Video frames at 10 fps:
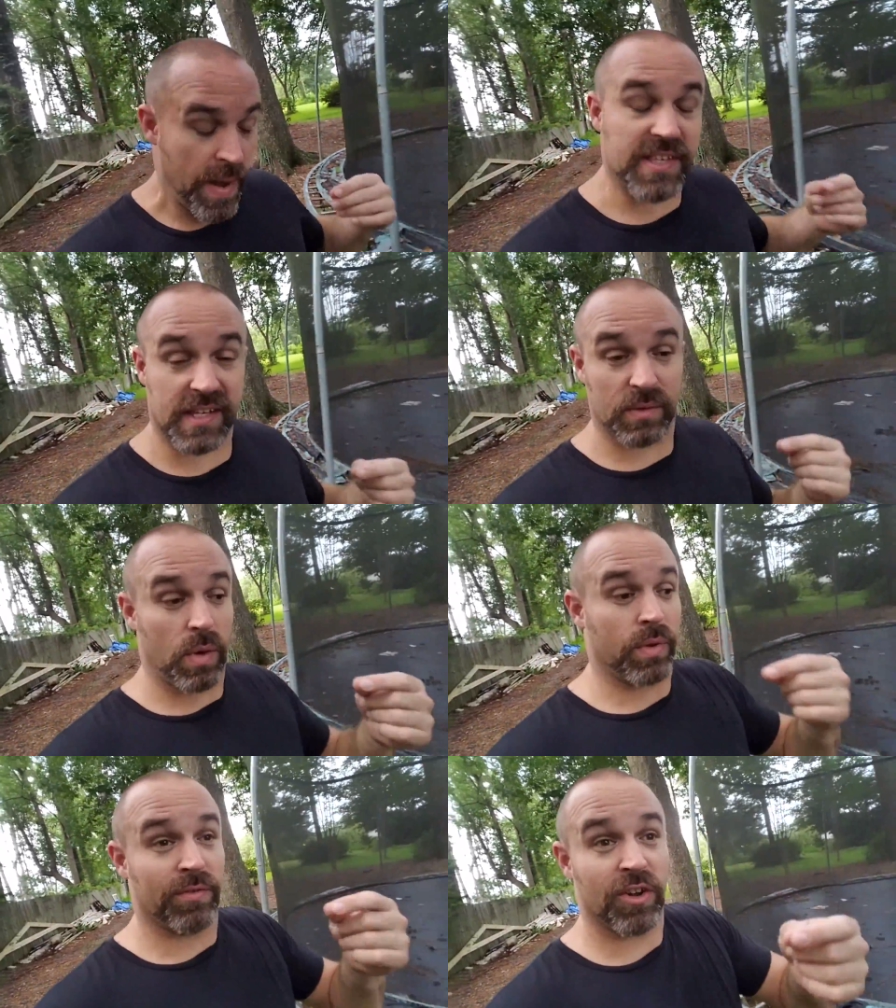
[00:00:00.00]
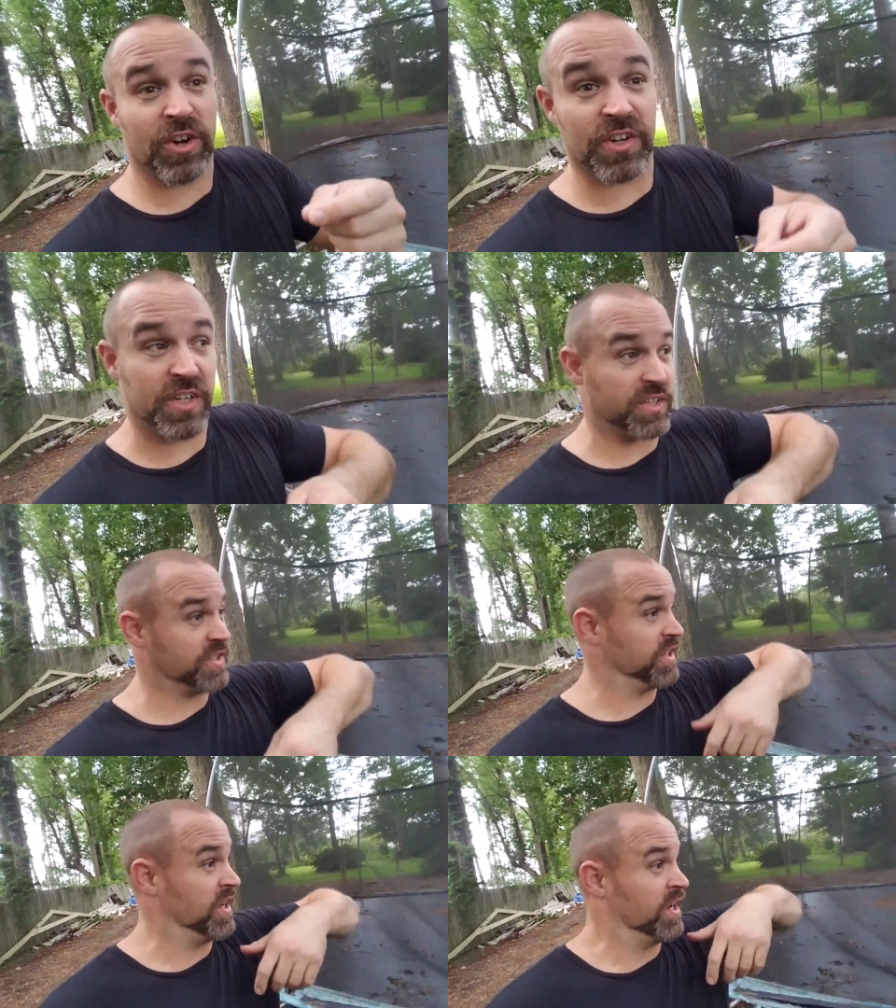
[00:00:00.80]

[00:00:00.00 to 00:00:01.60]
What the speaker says: Basically what we've learned is